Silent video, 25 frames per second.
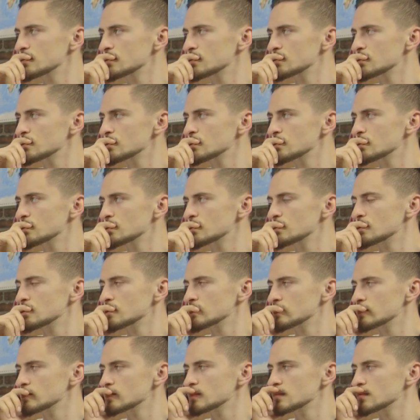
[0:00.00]

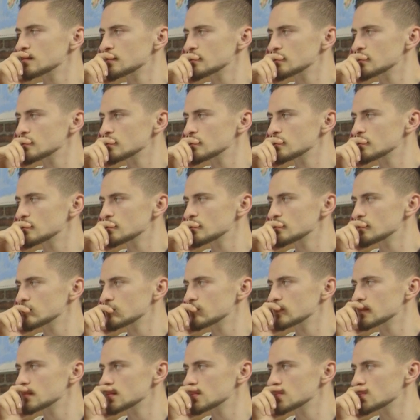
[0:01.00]

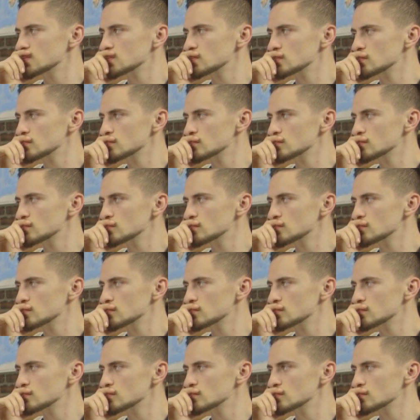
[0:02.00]
This person isn't speaking.